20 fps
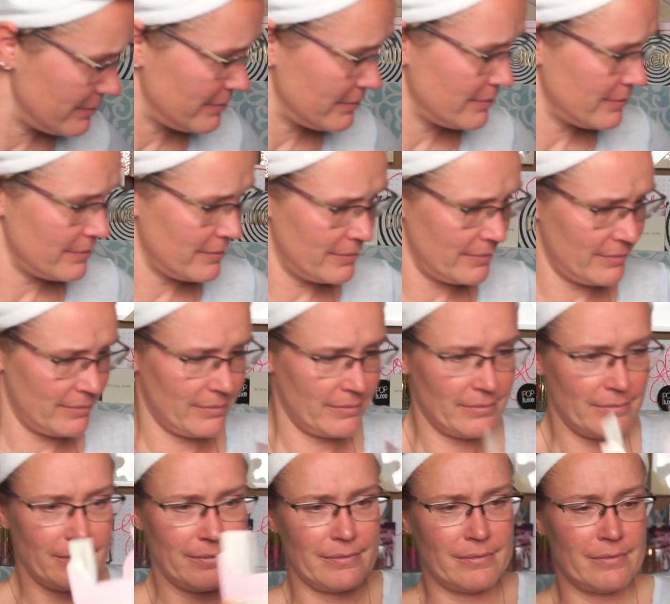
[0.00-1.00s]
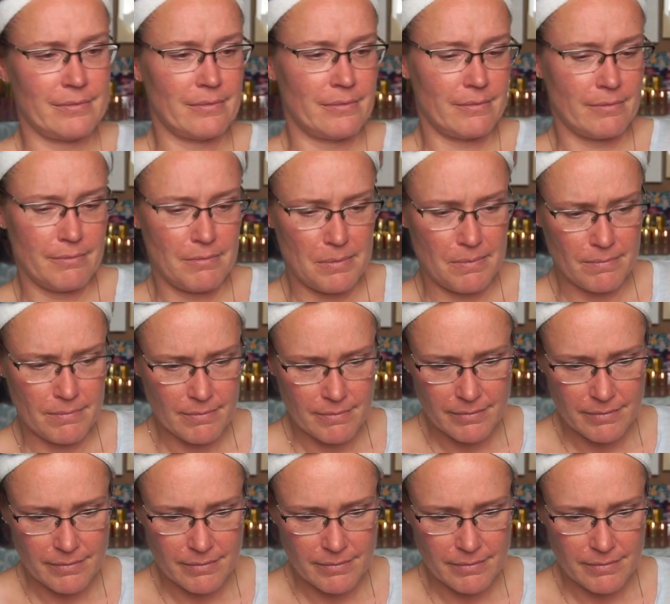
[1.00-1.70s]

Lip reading: [no speech]